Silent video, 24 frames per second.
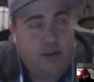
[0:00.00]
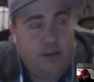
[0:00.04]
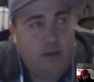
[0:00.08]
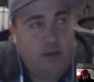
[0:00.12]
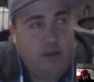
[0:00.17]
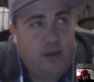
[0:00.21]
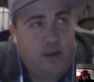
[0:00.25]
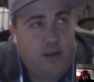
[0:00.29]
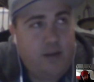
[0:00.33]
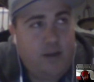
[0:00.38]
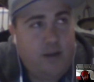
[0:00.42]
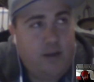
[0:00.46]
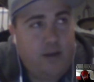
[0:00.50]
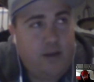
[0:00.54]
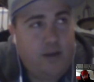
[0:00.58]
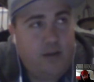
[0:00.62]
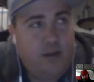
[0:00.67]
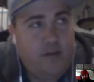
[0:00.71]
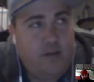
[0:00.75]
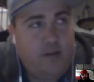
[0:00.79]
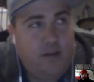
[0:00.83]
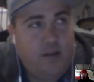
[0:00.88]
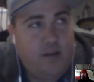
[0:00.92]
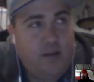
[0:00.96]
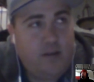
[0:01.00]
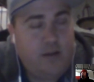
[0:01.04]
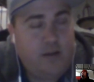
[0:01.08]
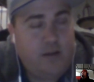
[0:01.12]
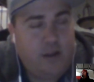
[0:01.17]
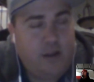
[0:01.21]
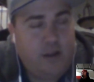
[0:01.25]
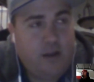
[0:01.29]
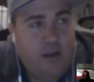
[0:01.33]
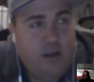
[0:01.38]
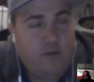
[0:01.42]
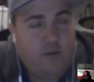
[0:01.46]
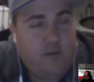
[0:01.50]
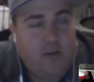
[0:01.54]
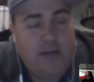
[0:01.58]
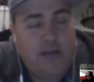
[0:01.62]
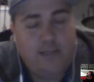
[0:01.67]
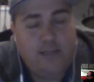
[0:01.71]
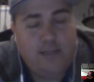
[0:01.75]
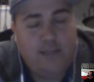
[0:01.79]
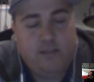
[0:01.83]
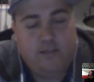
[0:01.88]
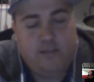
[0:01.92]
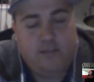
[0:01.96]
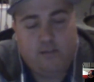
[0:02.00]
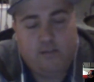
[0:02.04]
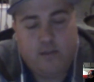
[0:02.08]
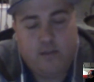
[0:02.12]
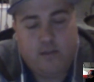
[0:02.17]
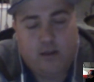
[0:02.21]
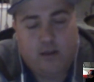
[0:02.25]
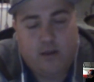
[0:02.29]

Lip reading: and the gun rights,